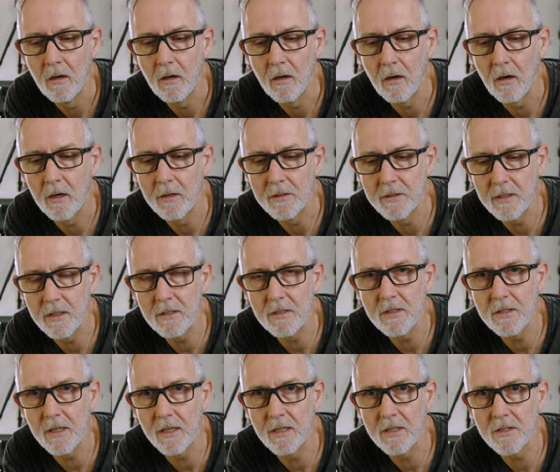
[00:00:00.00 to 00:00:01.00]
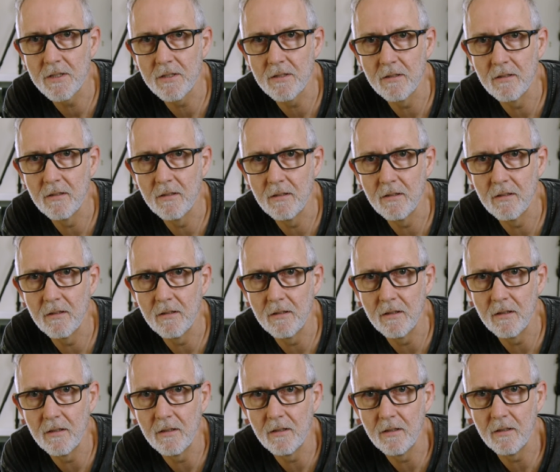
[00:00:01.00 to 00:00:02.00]
I did test
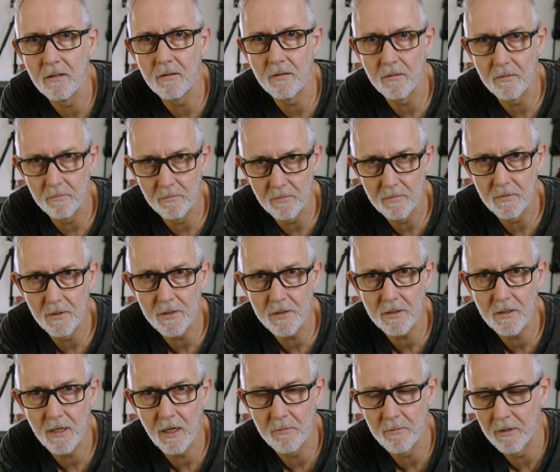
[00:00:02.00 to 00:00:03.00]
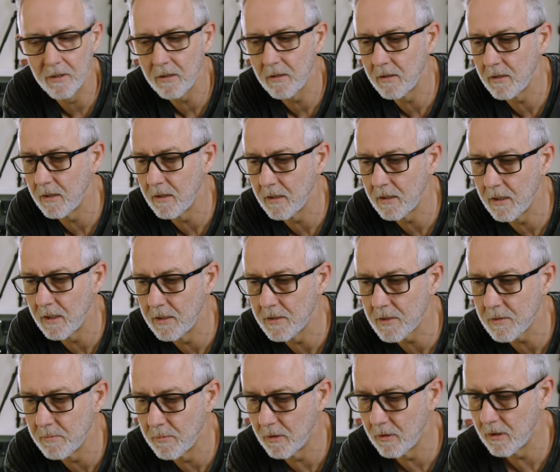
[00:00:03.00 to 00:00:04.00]
this camera
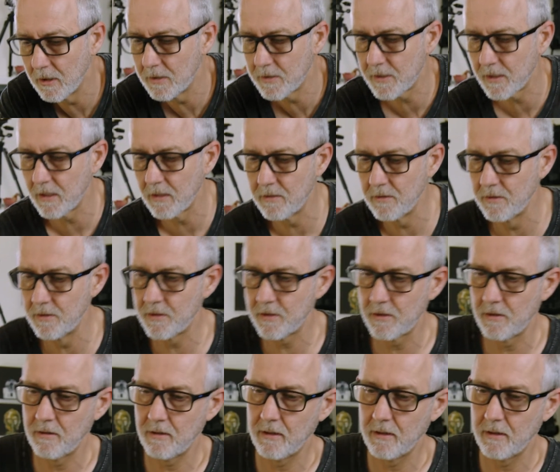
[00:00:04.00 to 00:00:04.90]
against my son's